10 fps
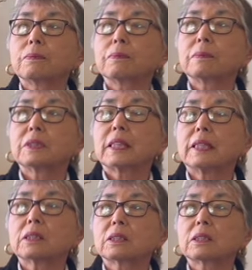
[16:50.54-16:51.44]

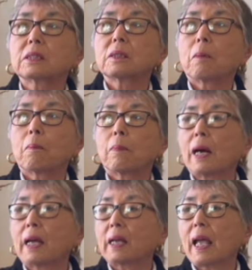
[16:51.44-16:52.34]
seats
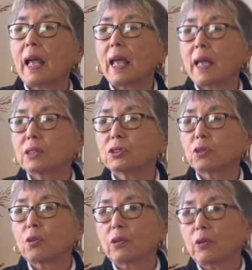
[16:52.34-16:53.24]
by age
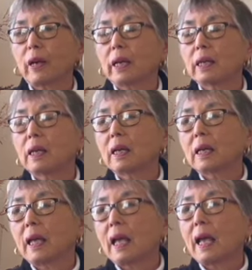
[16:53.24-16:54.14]
or grade,
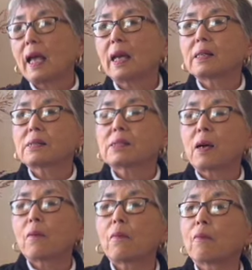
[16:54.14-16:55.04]
and
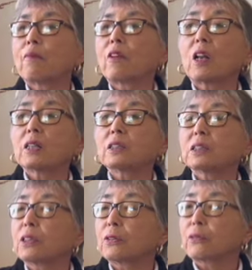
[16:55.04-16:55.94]
some
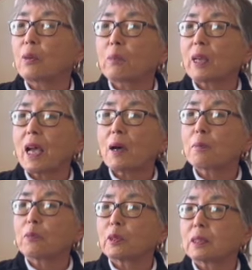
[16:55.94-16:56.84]
volunteer from camp
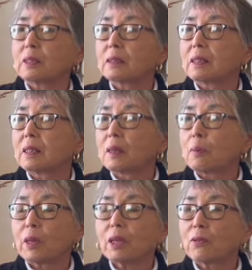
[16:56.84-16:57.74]
would
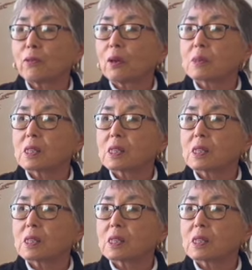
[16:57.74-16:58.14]
be in front.